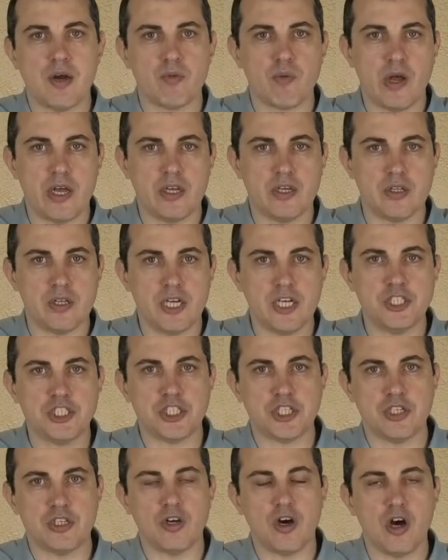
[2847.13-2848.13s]

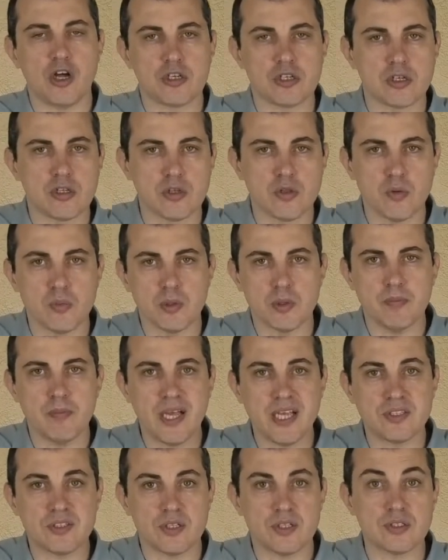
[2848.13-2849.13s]
regulation on a global
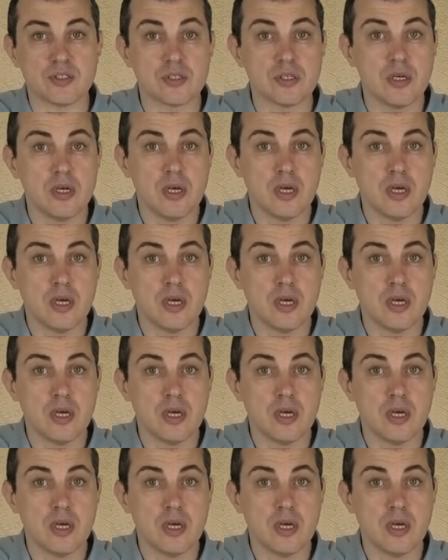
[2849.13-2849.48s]
basis.